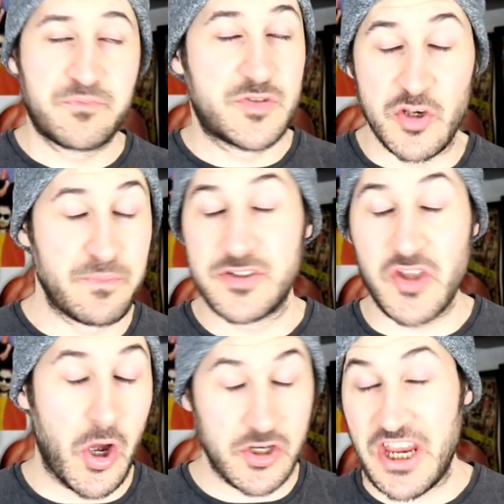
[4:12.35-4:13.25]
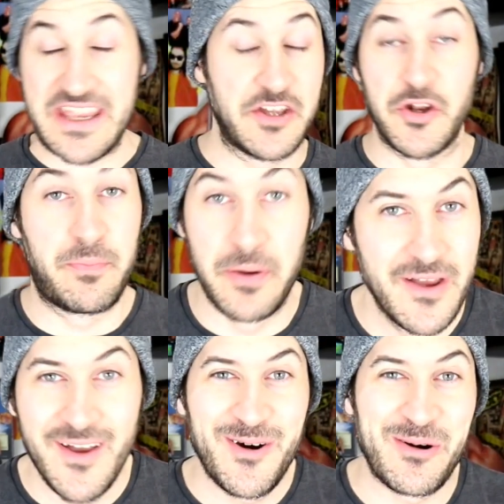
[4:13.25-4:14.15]
superstar shaken up
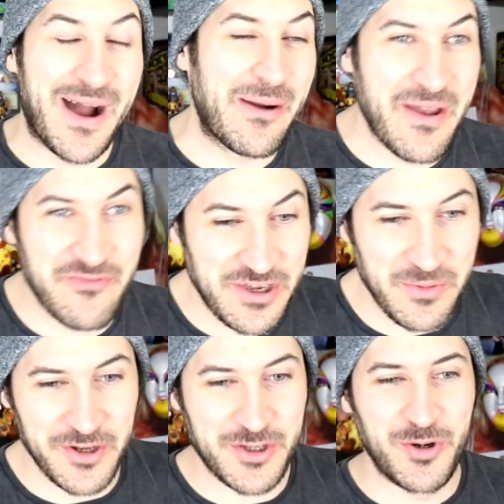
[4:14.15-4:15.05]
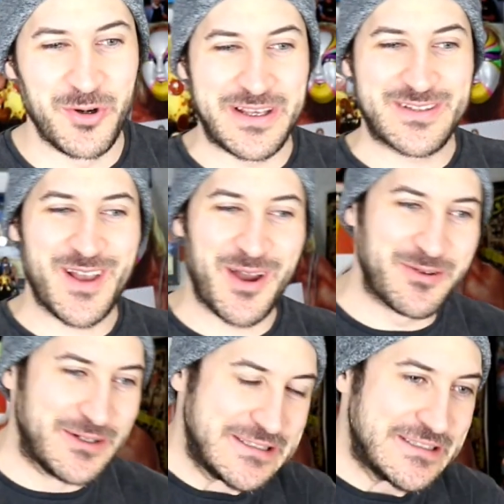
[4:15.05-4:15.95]
or however you want to call it. So
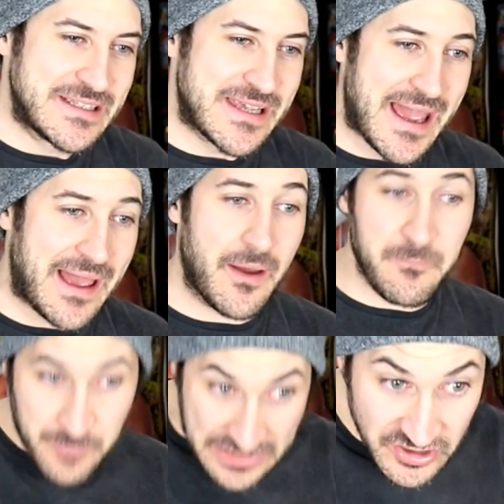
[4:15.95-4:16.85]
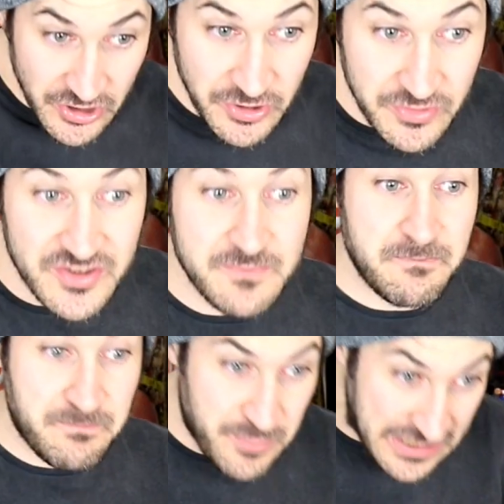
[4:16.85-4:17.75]
yeah, big news,
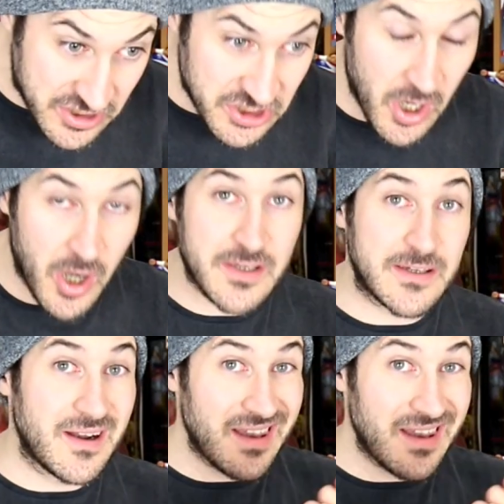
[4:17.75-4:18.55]
big shock.